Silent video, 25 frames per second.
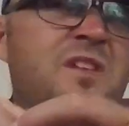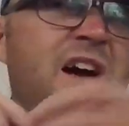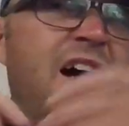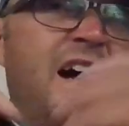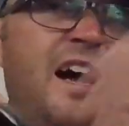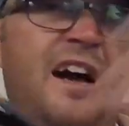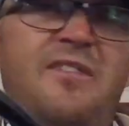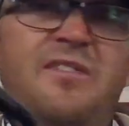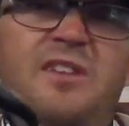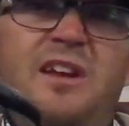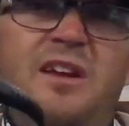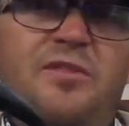
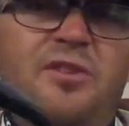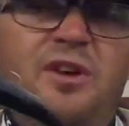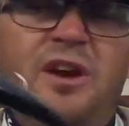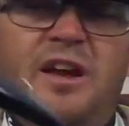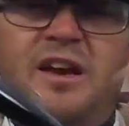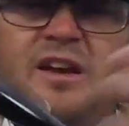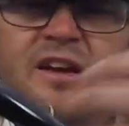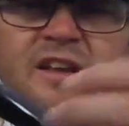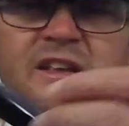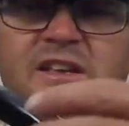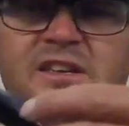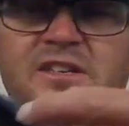I've never
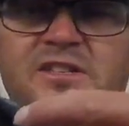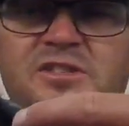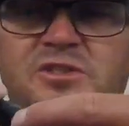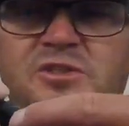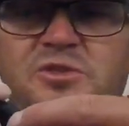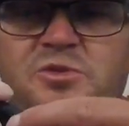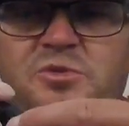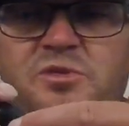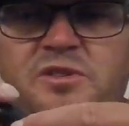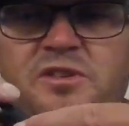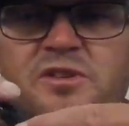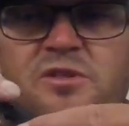had any
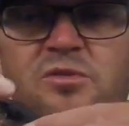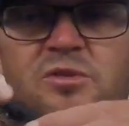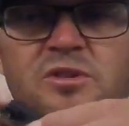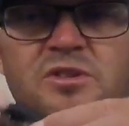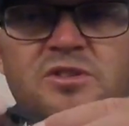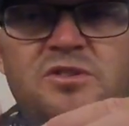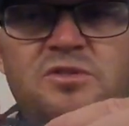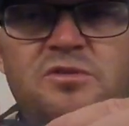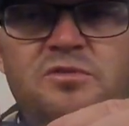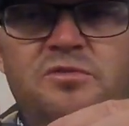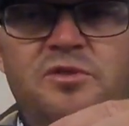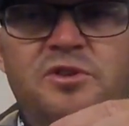issues with the
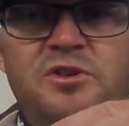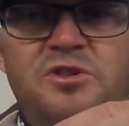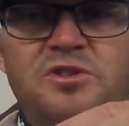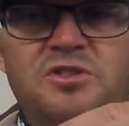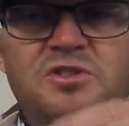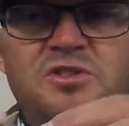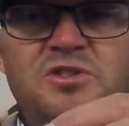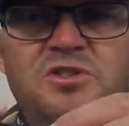original version.